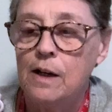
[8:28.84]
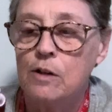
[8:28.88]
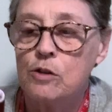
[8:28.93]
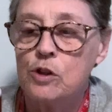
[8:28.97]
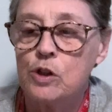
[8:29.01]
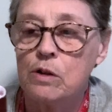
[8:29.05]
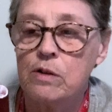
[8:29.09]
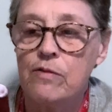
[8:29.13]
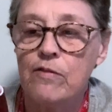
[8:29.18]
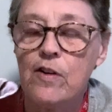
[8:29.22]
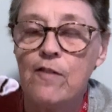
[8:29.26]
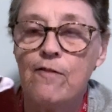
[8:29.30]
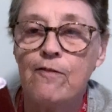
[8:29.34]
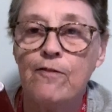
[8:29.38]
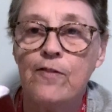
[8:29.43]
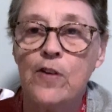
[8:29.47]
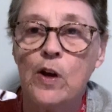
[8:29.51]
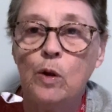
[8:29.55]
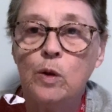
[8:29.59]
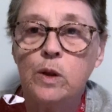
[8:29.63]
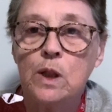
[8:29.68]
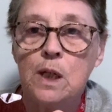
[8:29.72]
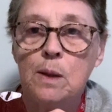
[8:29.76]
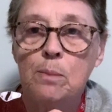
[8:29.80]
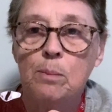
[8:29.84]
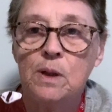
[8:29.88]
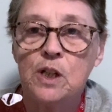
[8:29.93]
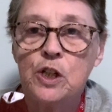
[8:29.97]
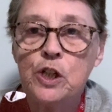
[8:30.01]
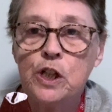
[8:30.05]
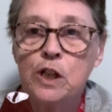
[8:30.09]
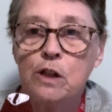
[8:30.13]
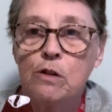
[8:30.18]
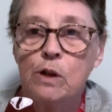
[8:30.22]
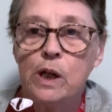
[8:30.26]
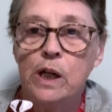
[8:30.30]
sort of a felty
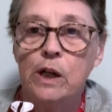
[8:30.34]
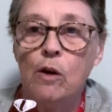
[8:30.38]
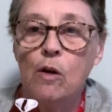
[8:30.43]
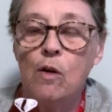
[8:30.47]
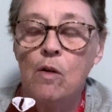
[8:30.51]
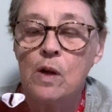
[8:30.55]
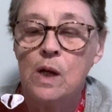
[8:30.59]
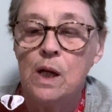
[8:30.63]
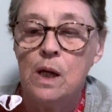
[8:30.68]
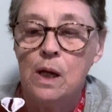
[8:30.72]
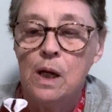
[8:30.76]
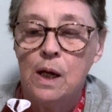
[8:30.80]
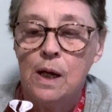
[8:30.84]
material.